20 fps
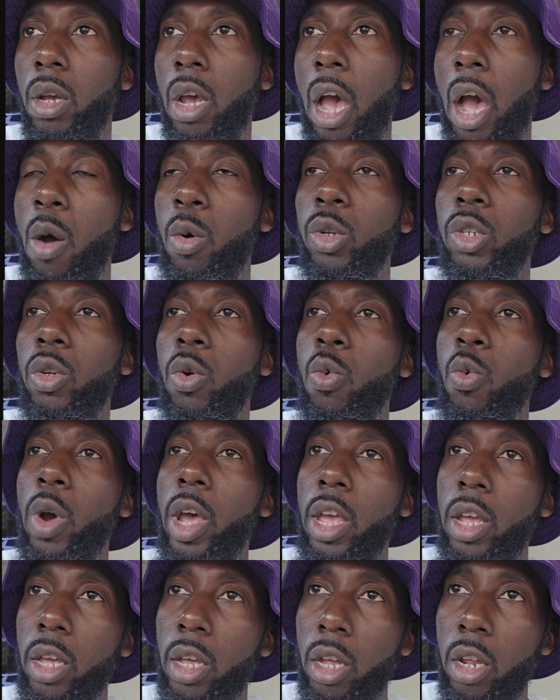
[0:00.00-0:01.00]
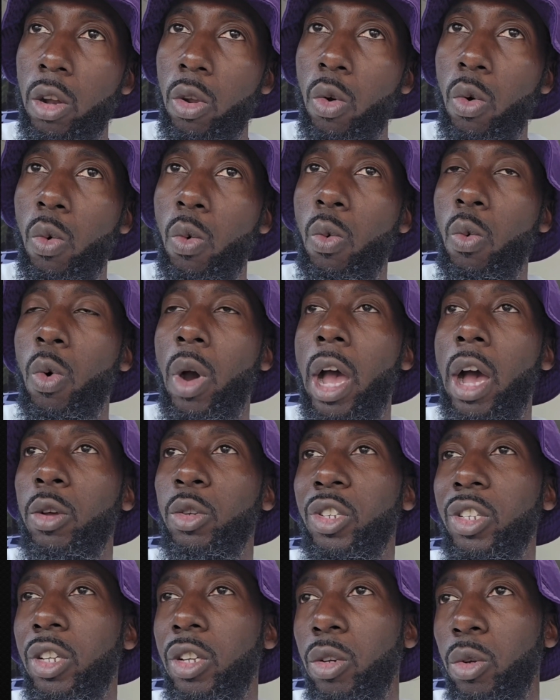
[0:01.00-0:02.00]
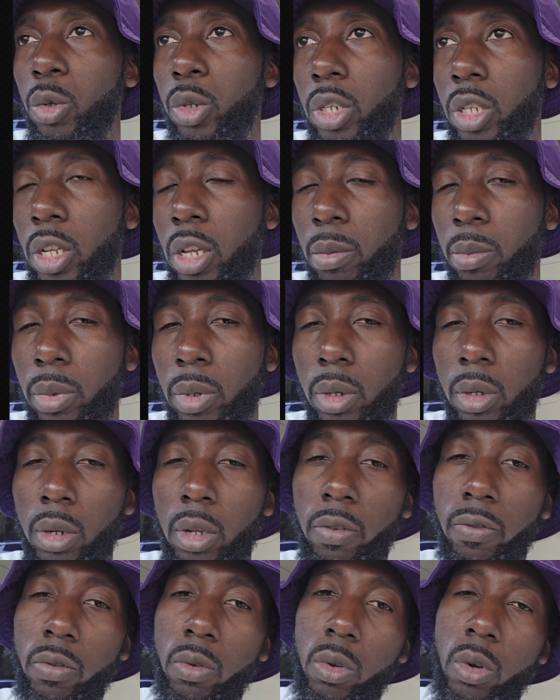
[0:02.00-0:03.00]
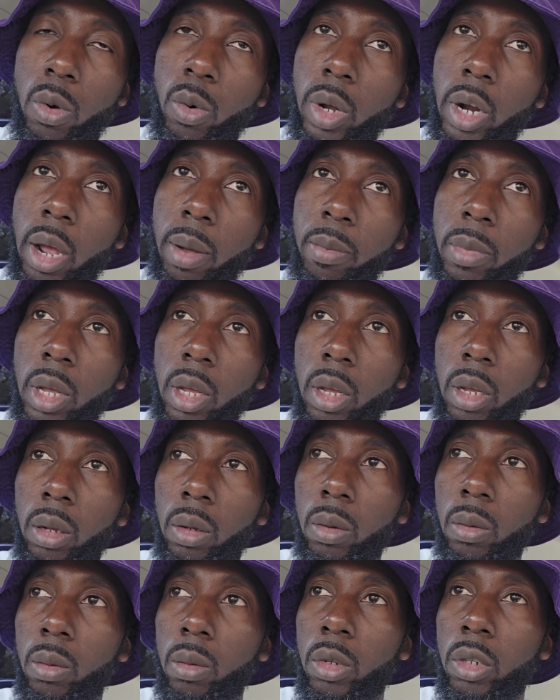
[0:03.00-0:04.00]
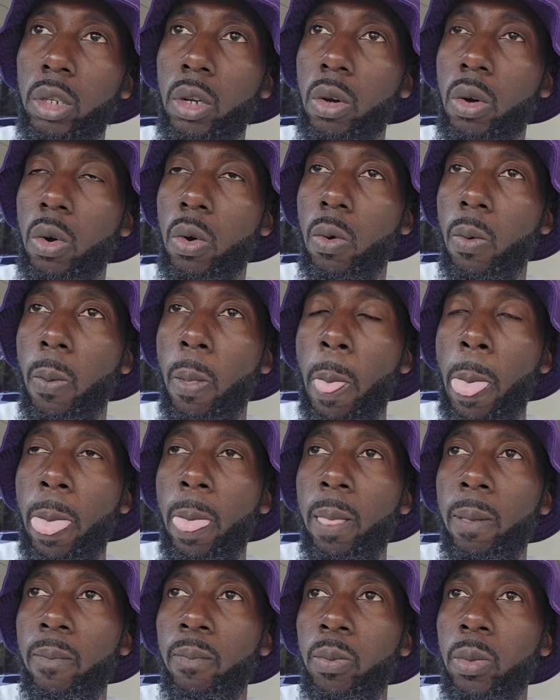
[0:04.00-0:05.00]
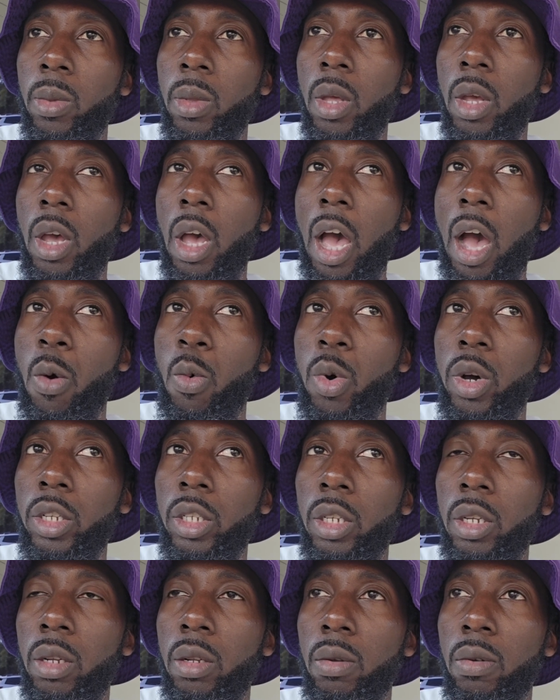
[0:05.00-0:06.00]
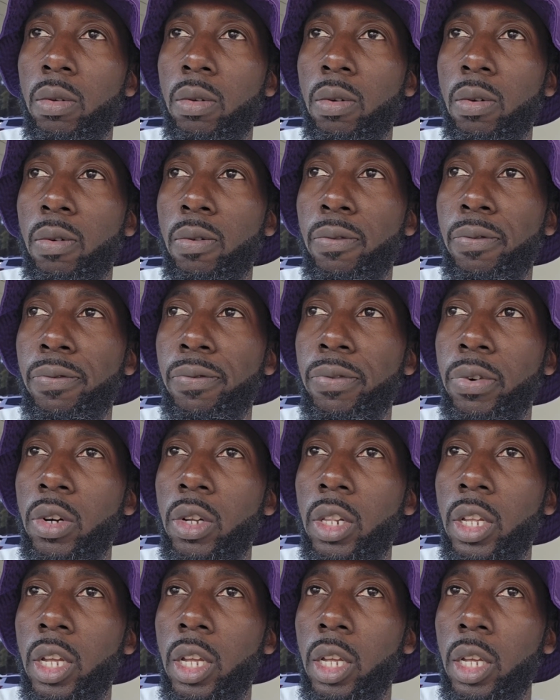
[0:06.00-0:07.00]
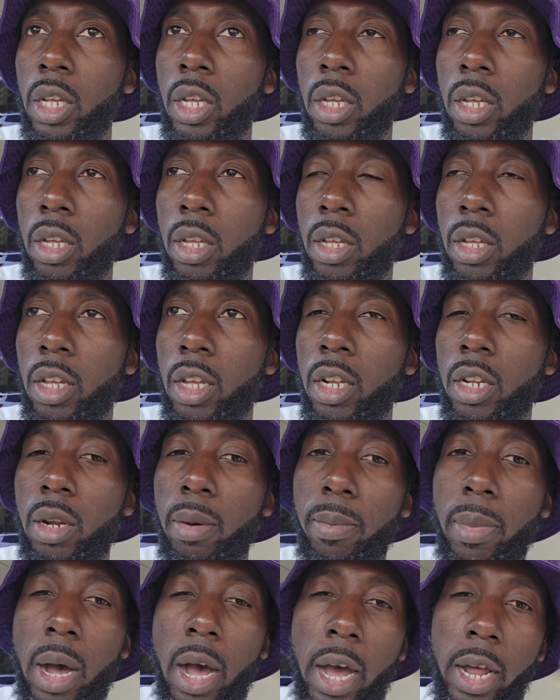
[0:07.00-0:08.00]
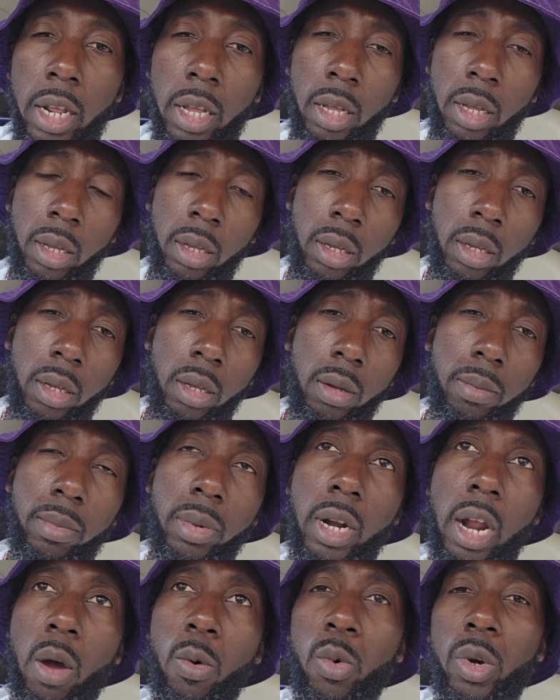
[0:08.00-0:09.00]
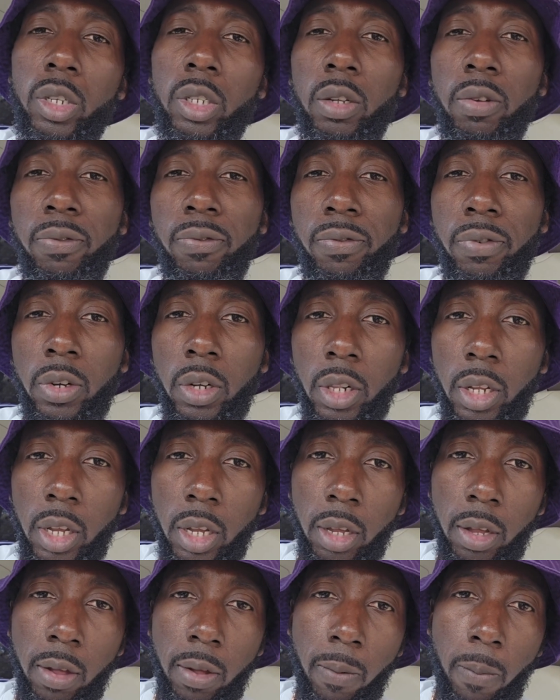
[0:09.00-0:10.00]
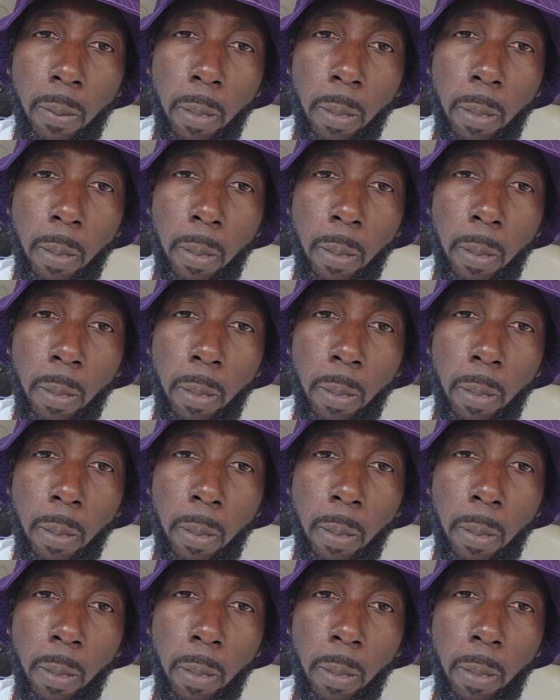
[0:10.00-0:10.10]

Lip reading: I was awakened while still sleeping, if you know what I mean. So, I wasn't fully in the body, but I wasn't fully